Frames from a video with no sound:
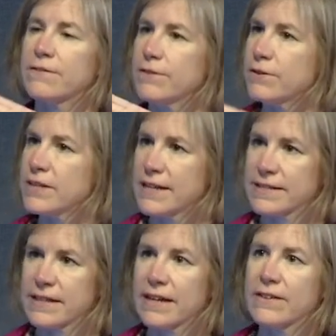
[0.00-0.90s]
A few
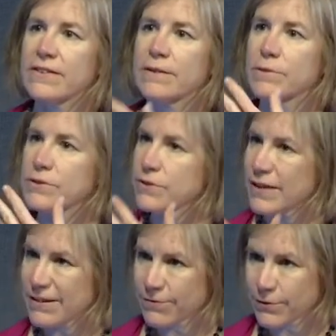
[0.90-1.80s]
days later, then we'll do
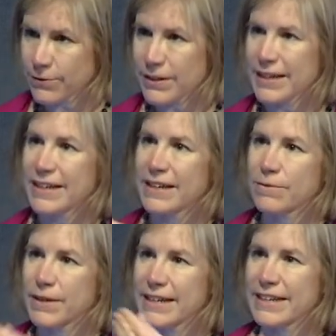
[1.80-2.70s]
8:40,
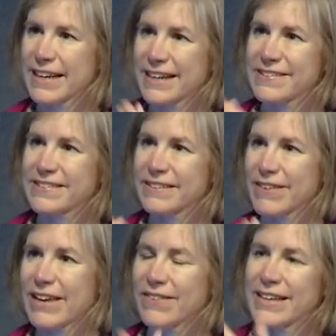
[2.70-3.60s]
and we can actually
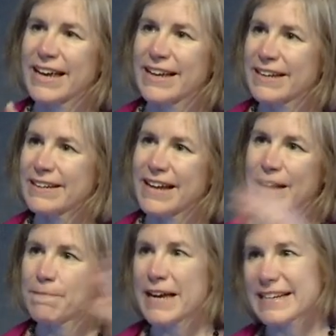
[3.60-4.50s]
maybe get it
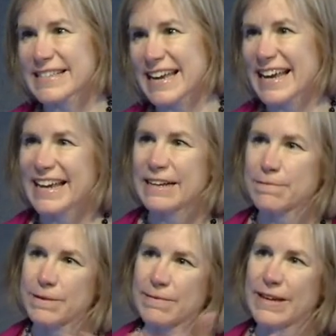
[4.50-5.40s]
not back to 8,
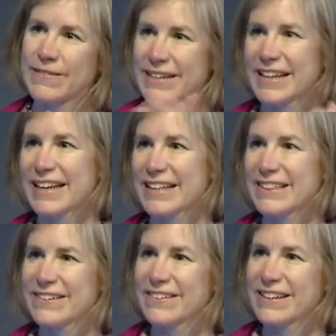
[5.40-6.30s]
but maybe to
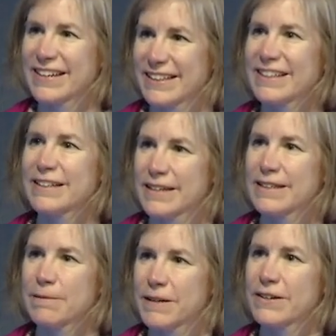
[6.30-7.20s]
8:30, and then
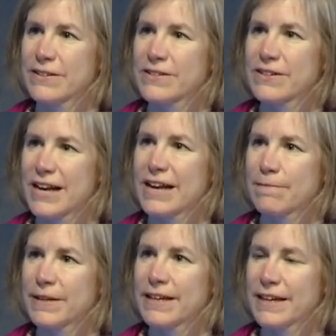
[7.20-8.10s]
the parents are
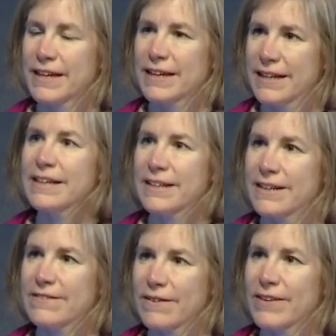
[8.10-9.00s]
happy.
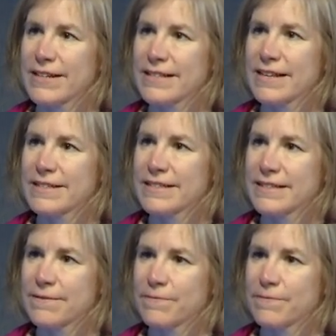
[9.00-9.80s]
That makes sense.